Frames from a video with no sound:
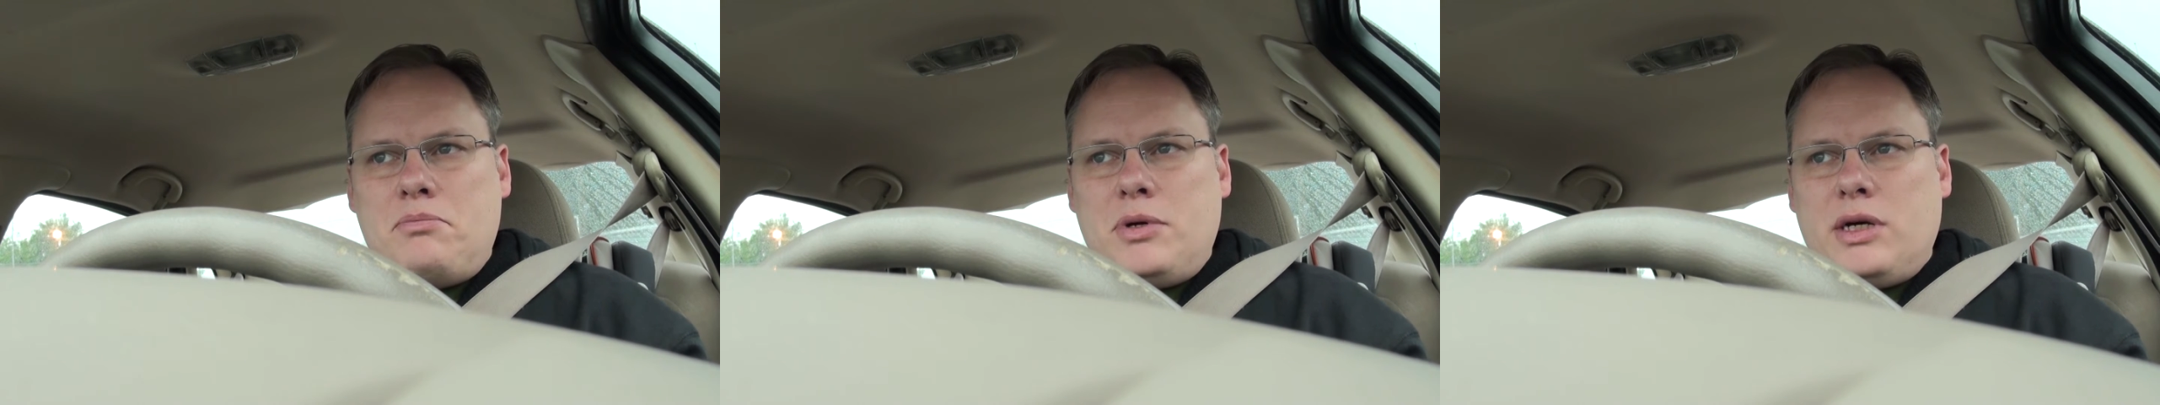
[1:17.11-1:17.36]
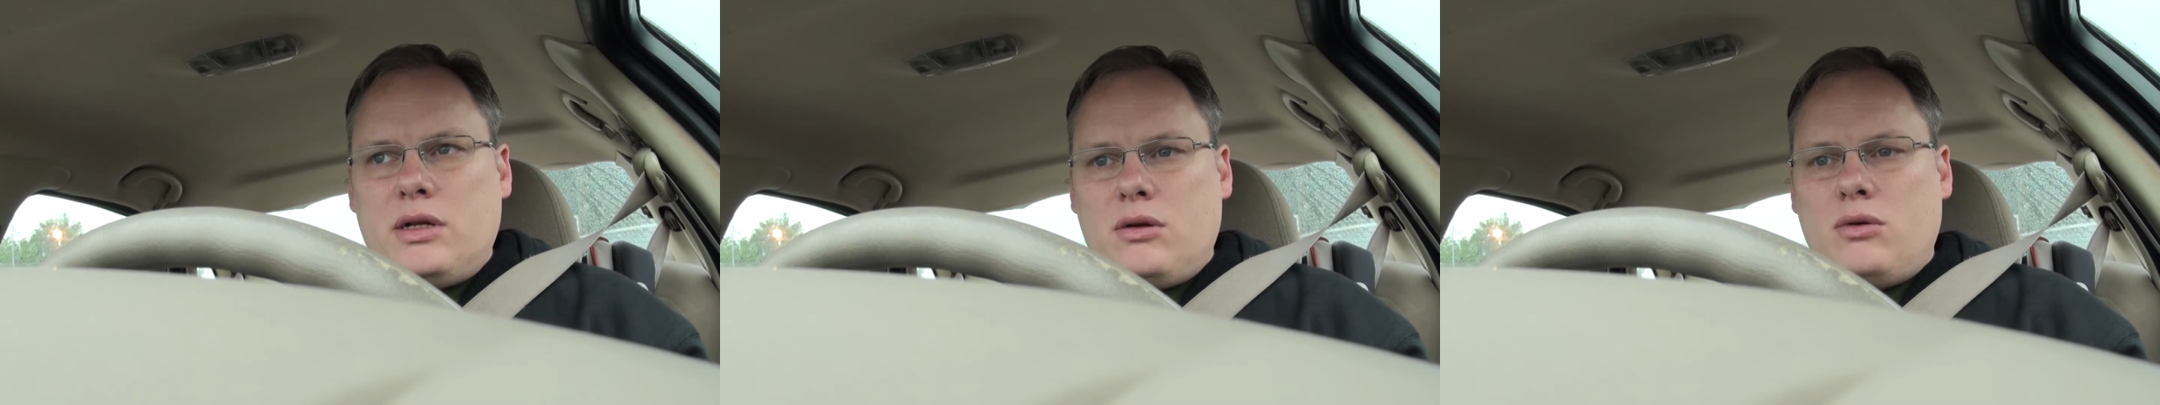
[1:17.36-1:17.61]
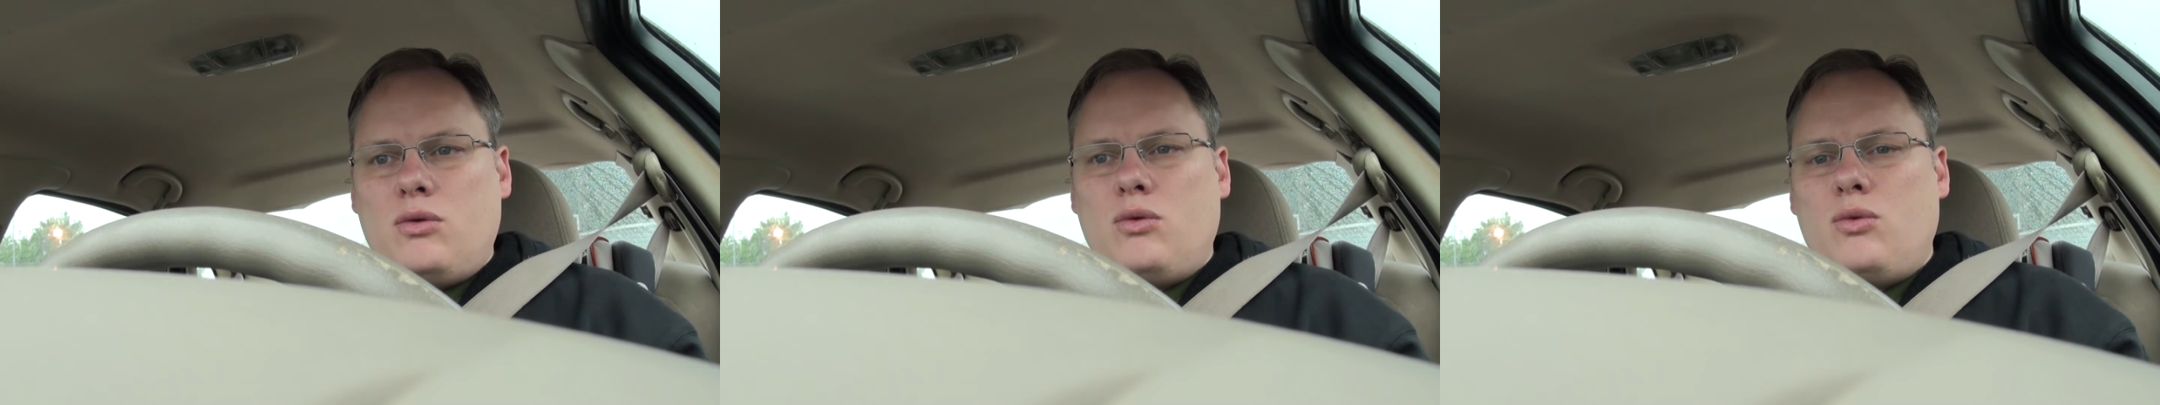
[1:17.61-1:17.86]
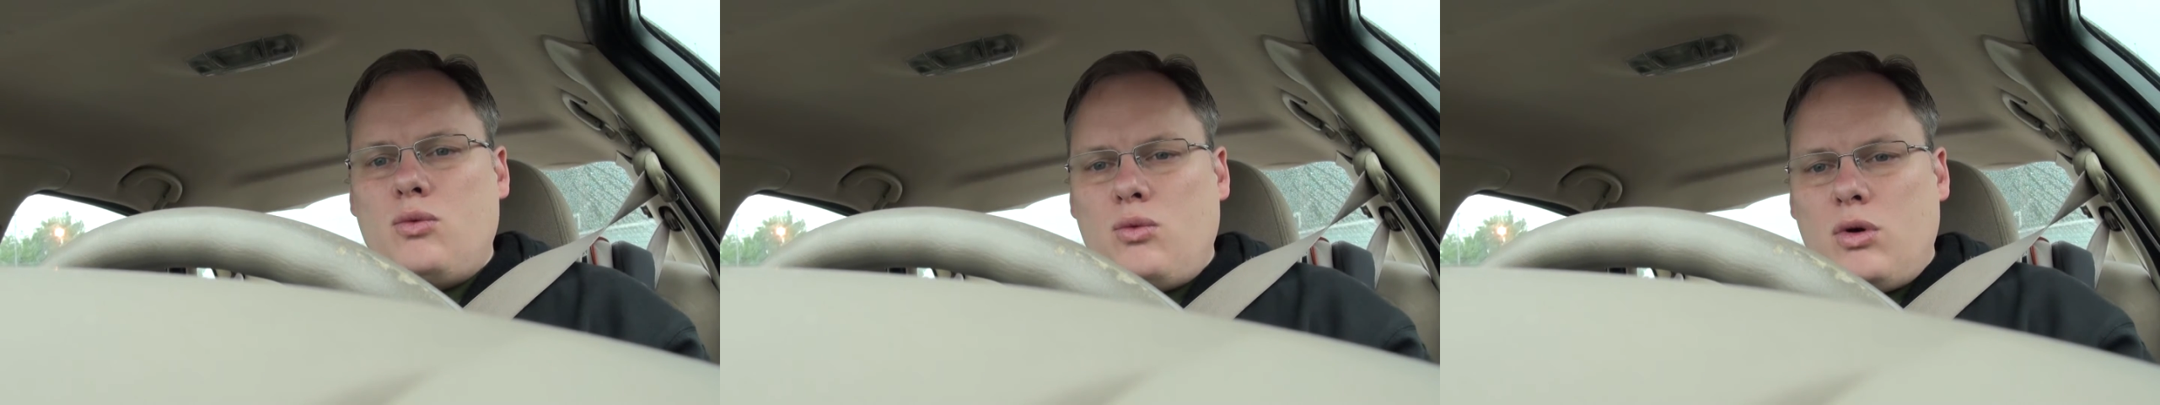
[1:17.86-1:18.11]
But
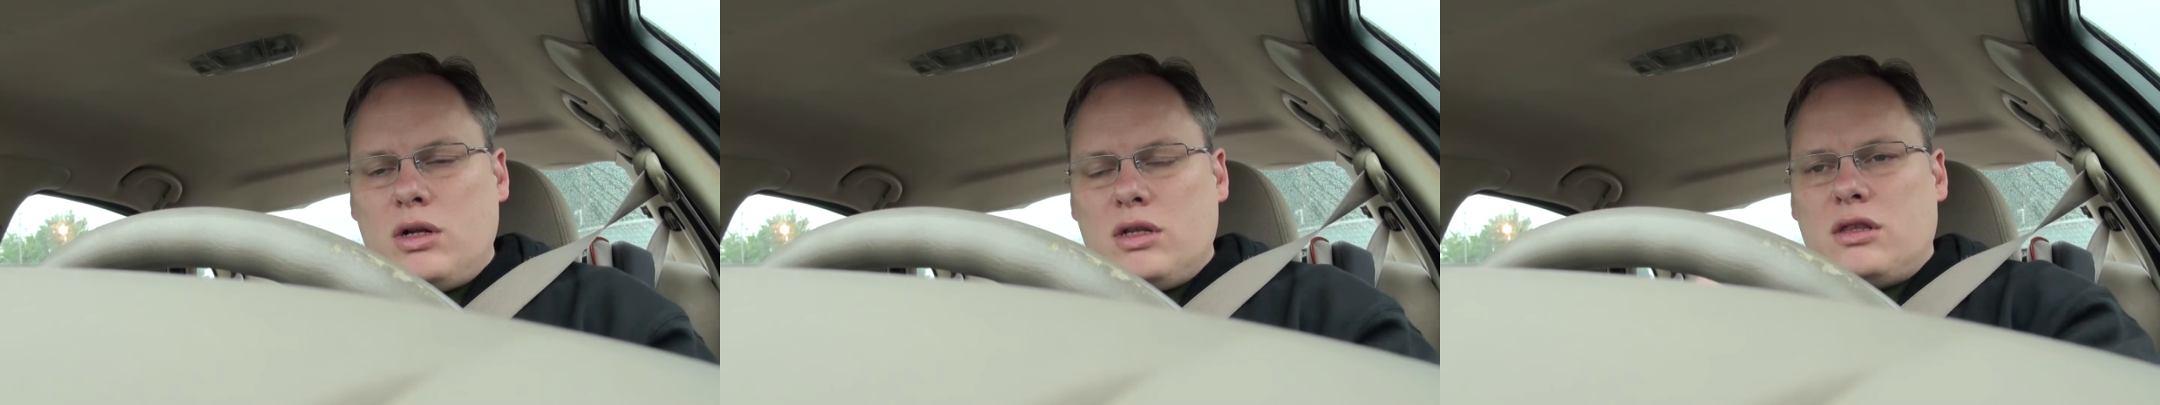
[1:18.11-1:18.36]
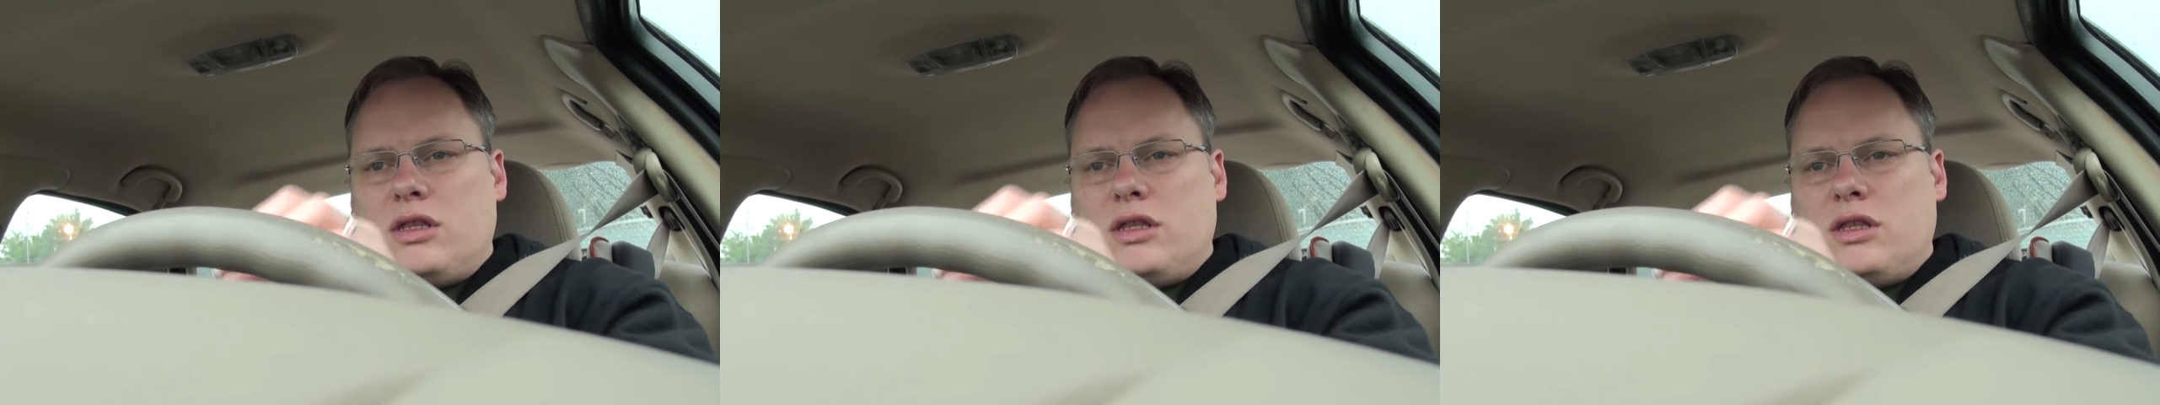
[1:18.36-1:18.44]
one of the